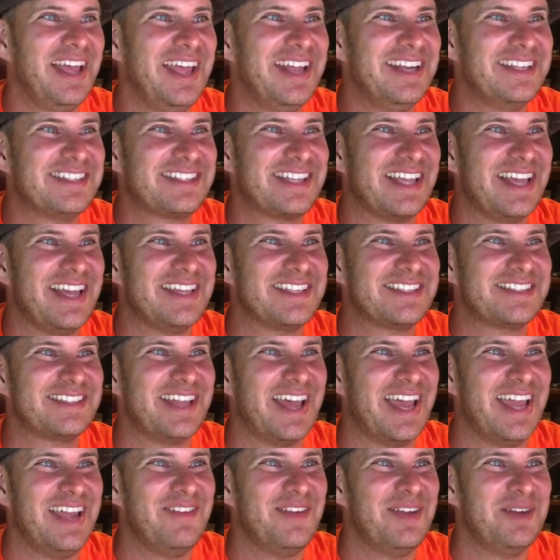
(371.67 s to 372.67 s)
and says,
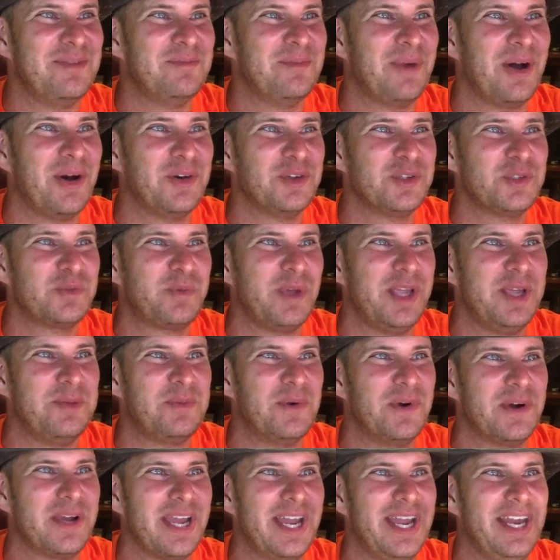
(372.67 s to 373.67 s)
David, most
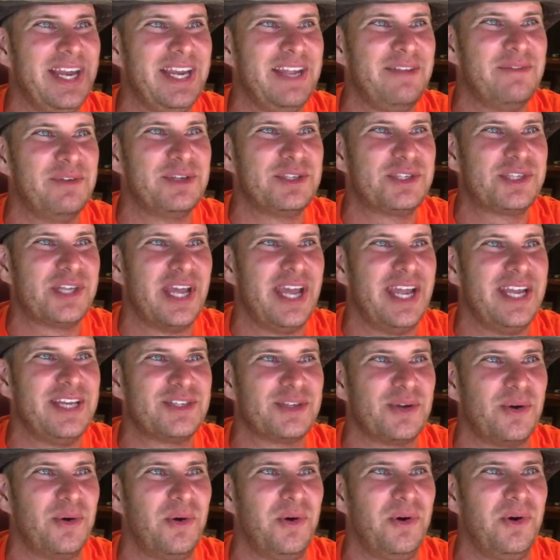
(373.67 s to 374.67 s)
people can't even
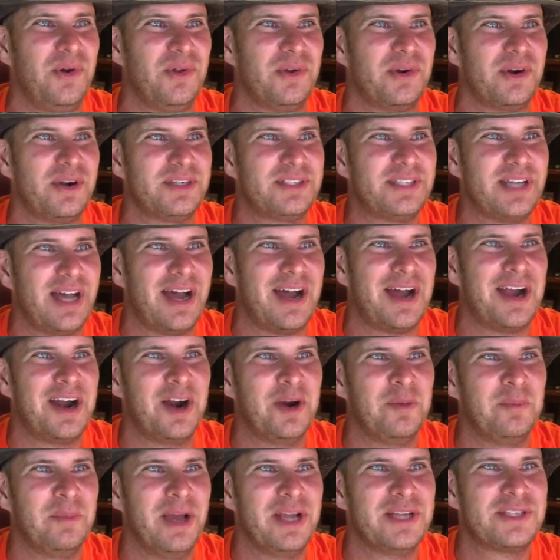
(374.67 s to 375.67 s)
change oil or
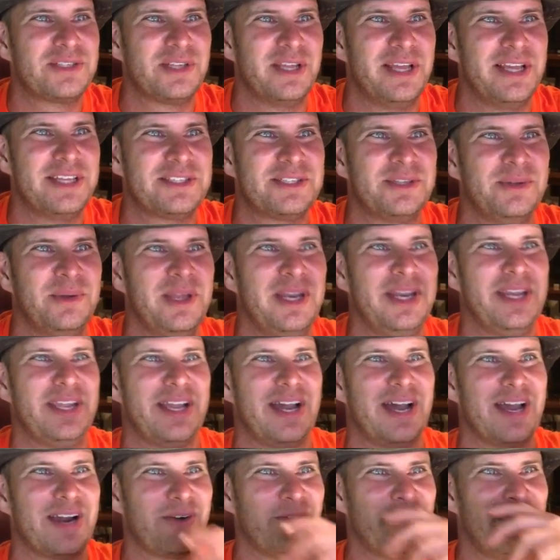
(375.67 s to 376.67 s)
tire, much less do any
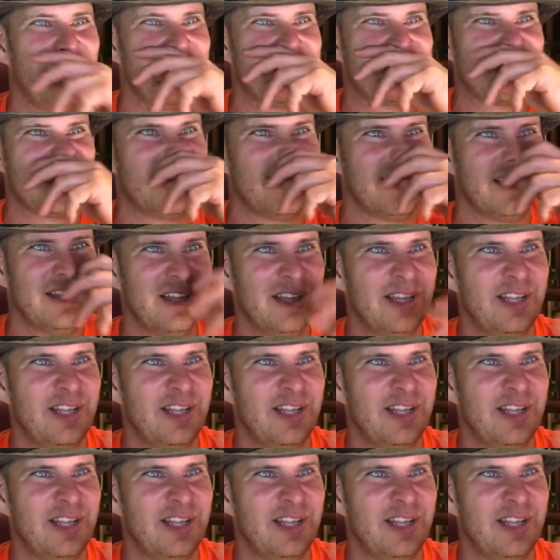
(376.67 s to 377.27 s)
kind of wrenching.